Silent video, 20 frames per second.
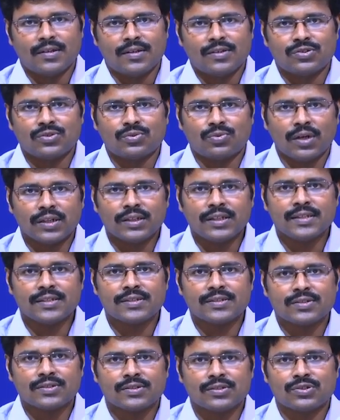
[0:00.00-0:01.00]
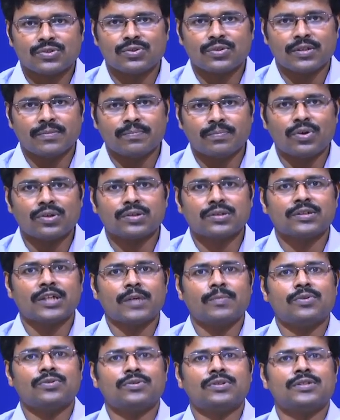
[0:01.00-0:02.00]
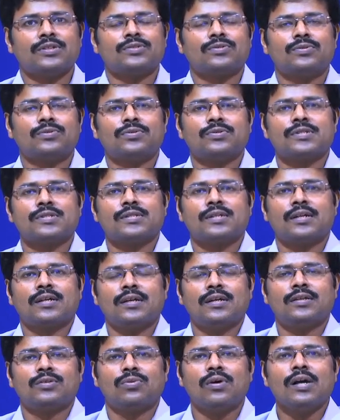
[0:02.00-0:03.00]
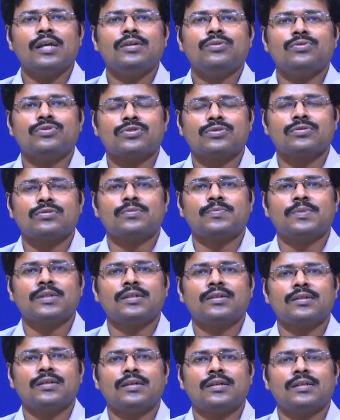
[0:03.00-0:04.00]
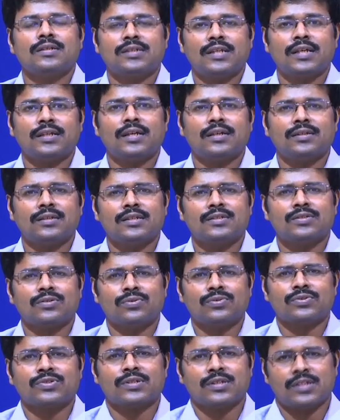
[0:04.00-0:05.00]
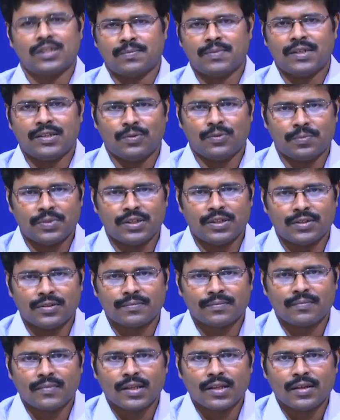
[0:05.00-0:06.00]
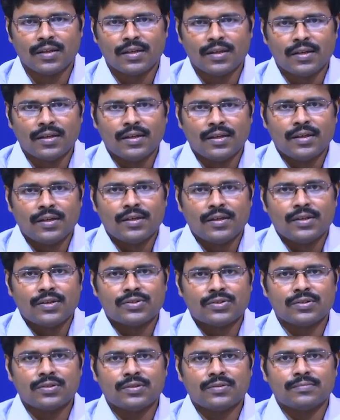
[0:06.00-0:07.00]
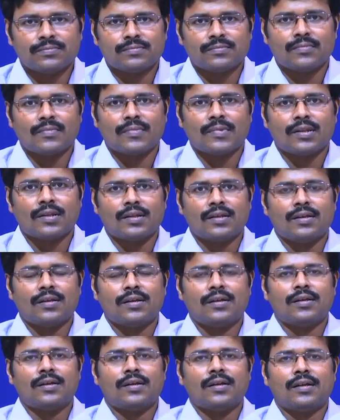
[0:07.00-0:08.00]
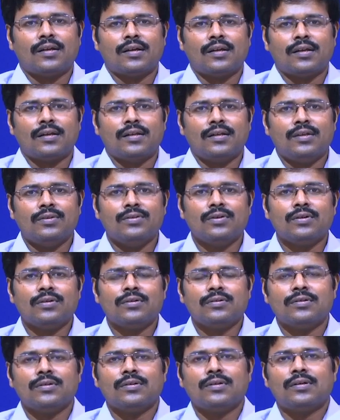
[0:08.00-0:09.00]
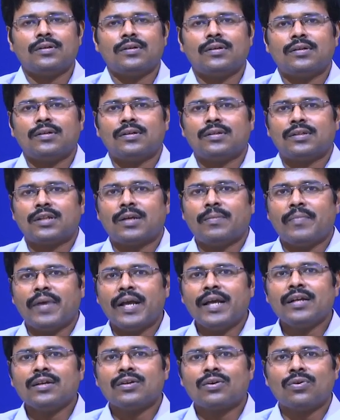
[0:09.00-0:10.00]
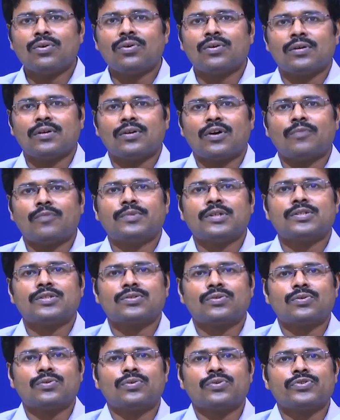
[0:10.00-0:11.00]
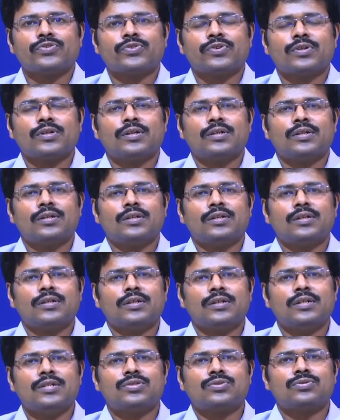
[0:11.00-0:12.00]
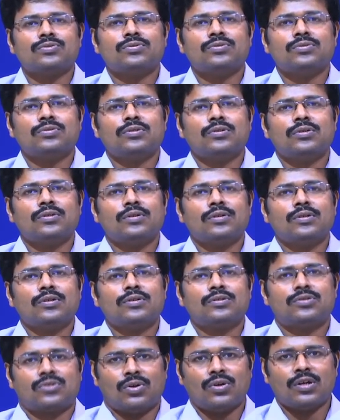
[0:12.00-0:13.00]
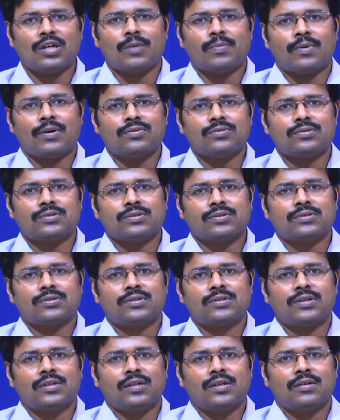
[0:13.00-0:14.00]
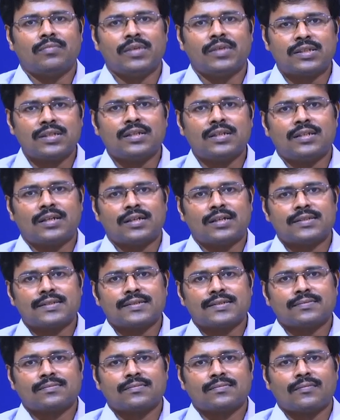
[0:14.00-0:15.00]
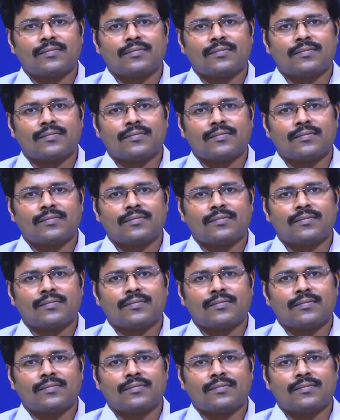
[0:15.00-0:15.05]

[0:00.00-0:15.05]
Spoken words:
So, what is so important about this course and why you should be taking this course in my opinion. So, the main goal of this course is to talk about materials.